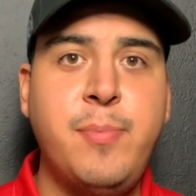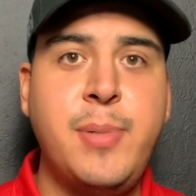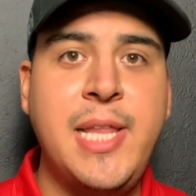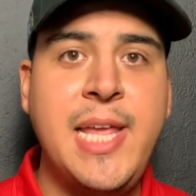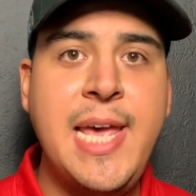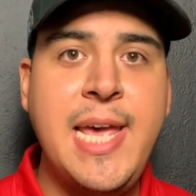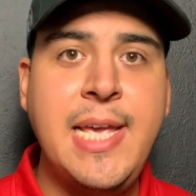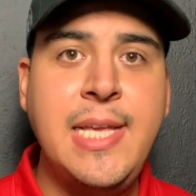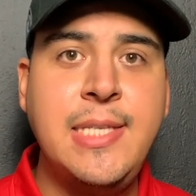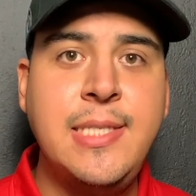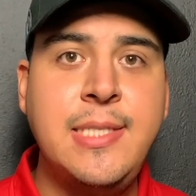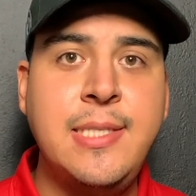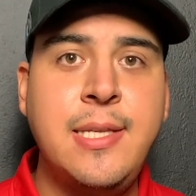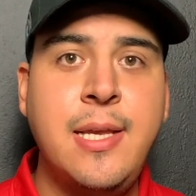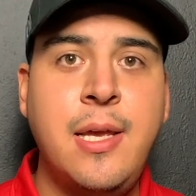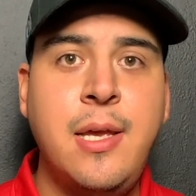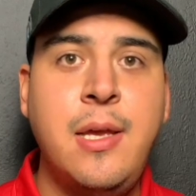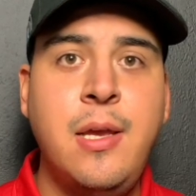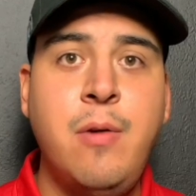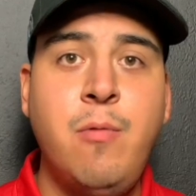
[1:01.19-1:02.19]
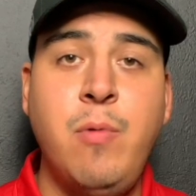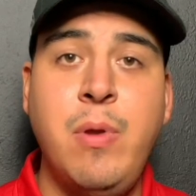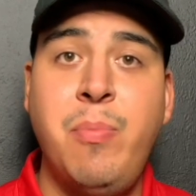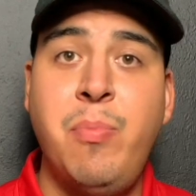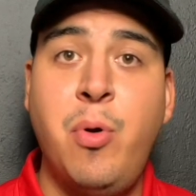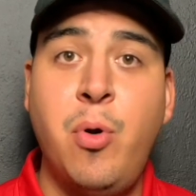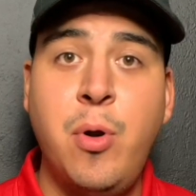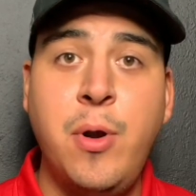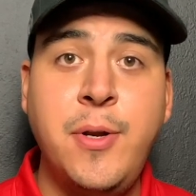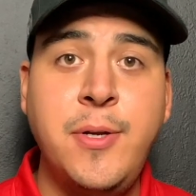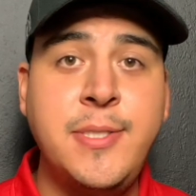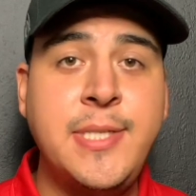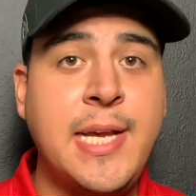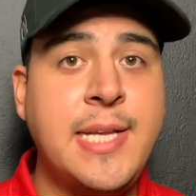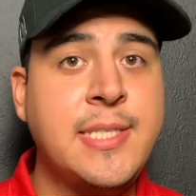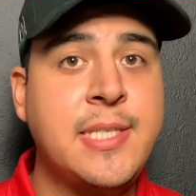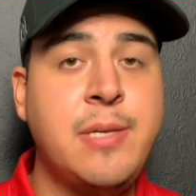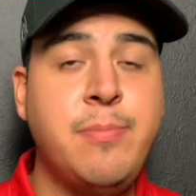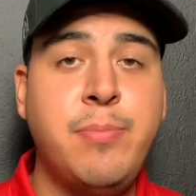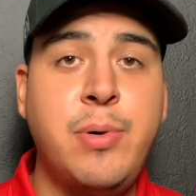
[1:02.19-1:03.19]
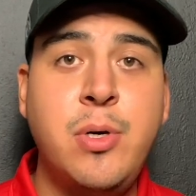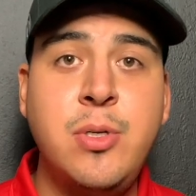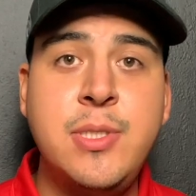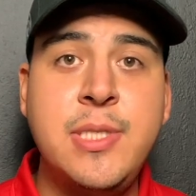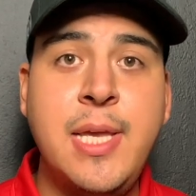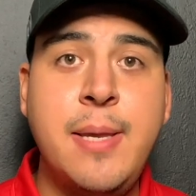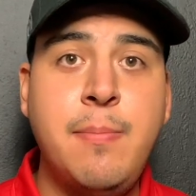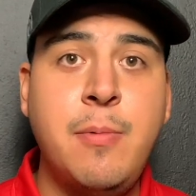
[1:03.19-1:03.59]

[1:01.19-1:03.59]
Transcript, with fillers: plays, reporters asking post game